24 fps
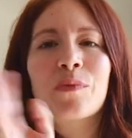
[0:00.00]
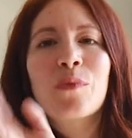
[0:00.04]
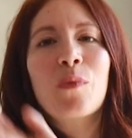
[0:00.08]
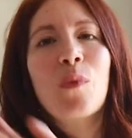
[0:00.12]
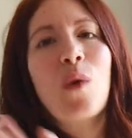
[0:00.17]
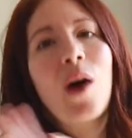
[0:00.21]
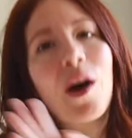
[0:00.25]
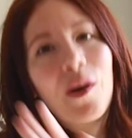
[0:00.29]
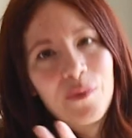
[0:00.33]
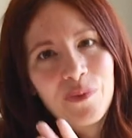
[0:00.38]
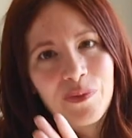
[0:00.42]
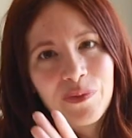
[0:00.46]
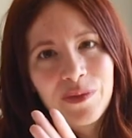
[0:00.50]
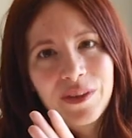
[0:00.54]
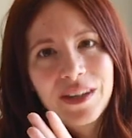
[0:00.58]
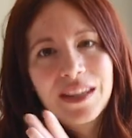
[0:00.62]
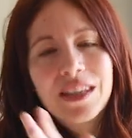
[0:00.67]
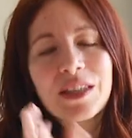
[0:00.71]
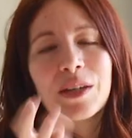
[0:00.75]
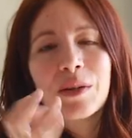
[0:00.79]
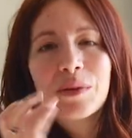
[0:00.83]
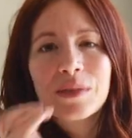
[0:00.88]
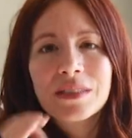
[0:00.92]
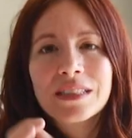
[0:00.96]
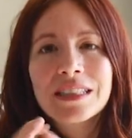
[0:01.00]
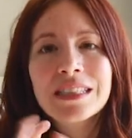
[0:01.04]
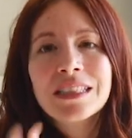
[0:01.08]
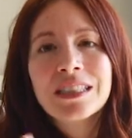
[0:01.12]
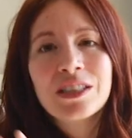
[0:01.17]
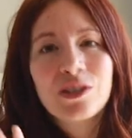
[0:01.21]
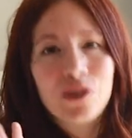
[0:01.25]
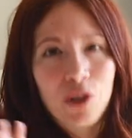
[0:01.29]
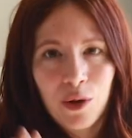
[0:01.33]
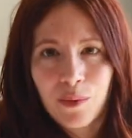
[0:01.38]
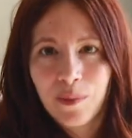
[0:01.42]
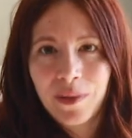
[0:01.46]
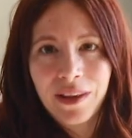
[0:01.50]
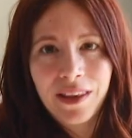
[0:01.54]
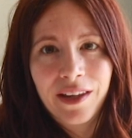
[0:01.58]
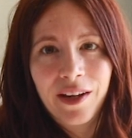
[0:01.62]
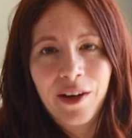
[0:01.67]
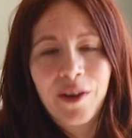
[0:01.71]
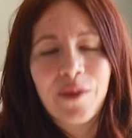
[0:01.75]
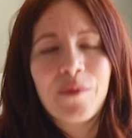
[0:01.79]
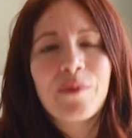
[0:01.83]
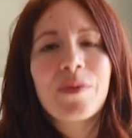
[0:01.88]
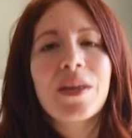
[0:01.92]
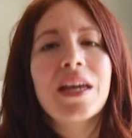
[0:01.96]
Well, there was this gentleman
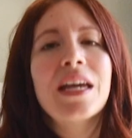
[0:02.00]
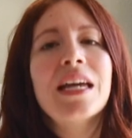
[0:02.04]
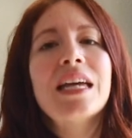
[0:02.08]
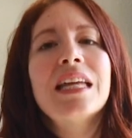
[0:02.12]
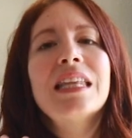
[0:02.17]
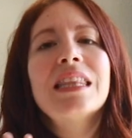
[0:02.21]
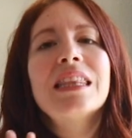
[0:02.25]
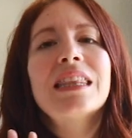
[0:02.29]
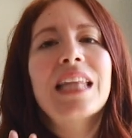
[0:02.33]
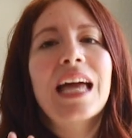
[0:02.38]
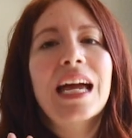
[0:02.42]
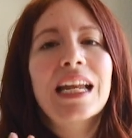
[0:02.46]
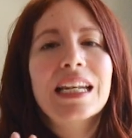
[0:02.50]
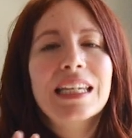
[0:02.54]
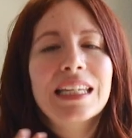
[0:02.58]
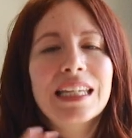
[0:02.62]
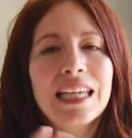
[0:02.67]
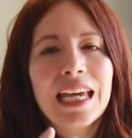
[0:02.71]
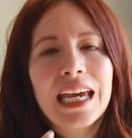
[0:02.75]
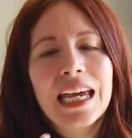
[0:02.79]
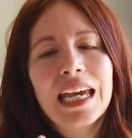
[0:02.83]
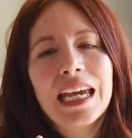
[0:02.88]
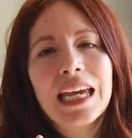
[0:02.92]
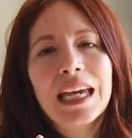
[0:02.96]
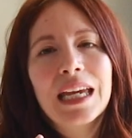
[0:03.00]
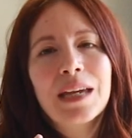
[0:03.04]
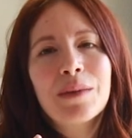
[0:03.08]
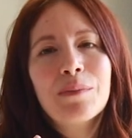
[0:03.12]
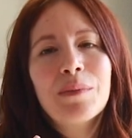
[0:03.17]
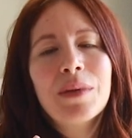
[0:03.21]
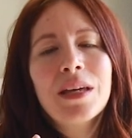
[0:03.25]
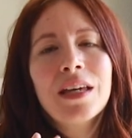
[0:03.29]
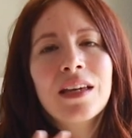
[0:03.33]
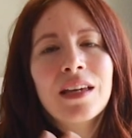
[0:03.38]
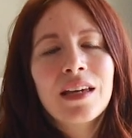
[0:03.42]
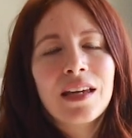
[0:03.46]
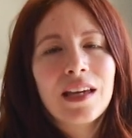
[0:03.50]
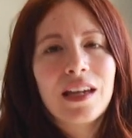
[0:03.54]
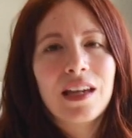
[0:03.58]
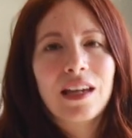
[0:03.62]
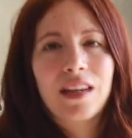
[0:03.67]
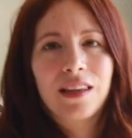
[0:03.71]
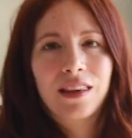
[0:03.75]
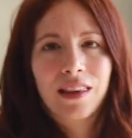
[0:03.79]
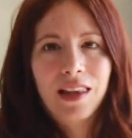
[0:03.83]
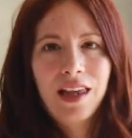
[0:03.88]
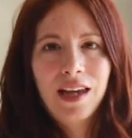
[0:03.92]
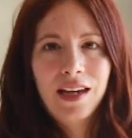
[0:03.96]
there that came
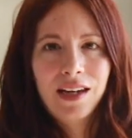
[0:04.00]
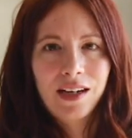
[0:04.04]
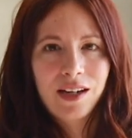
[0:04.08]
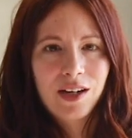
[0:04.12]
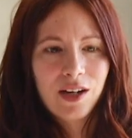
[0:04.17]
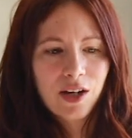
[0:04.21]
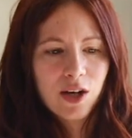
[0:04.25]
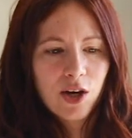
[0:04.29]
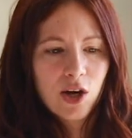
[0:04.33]
in like